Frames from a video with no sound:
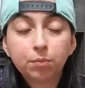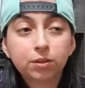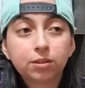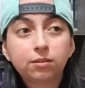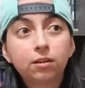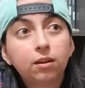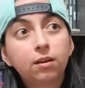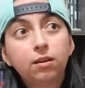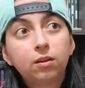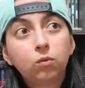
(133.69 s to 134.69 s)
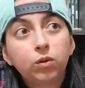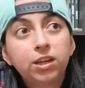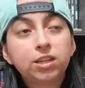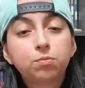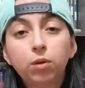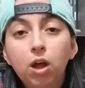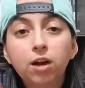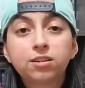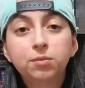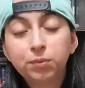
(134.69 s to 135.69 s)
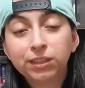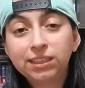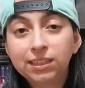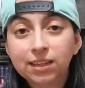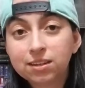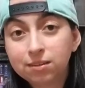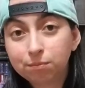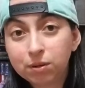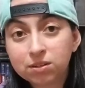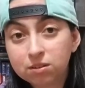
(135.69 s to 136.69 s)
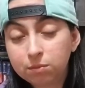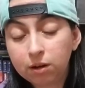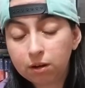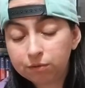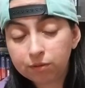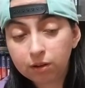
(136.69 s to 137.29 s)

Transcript: But when it gets blocked completely, that pisses me off.